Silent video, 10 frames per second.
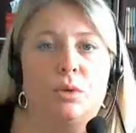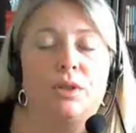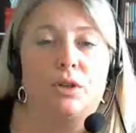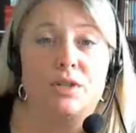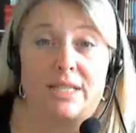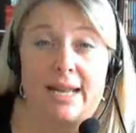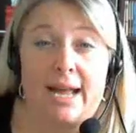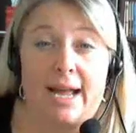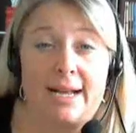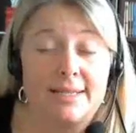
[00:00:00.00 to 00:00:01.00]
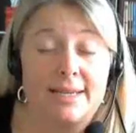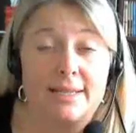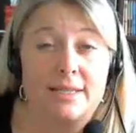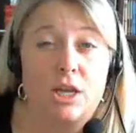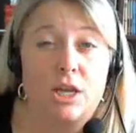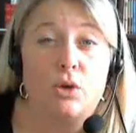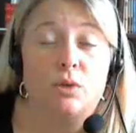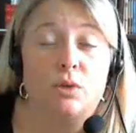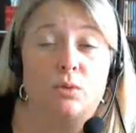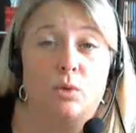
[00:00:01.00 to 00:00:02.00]
There's an access
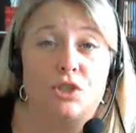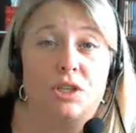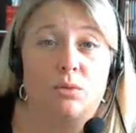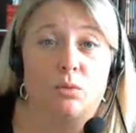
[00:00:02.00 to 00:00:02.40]
code which